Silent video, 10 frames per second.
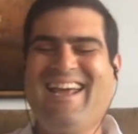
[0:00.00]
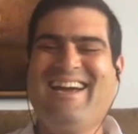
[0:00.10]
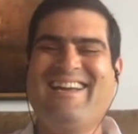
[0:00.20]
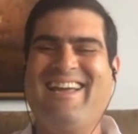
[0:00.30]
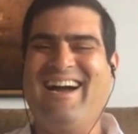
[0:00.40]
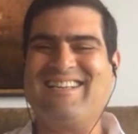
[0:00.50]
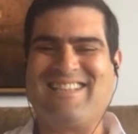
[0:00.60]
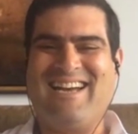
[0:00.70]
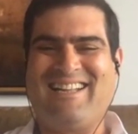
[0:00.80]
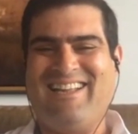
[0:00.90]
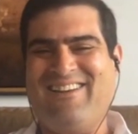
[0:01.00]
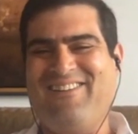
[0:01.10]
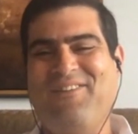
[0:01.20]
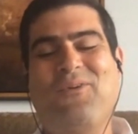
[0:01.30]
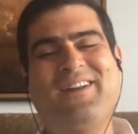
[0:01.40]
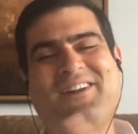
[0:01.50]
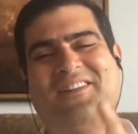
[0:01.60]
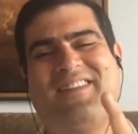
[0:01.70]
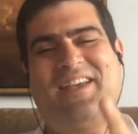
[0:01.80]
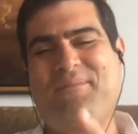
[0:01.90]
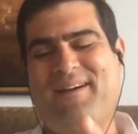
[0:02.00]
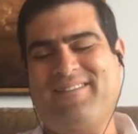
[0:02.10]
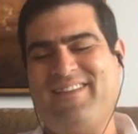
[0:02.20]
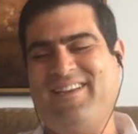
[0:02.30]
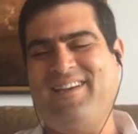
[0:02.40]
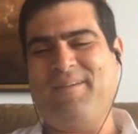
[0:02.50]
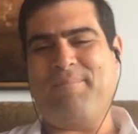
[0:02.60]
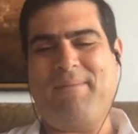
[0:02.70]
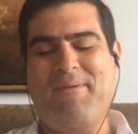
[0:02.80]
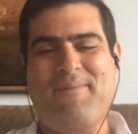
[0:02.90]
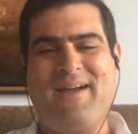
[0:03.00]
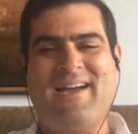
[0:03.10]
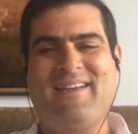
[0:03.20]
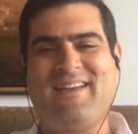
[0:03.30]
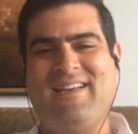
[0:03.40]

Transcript: Yeah, exactly. Well, the one good thing about the paperback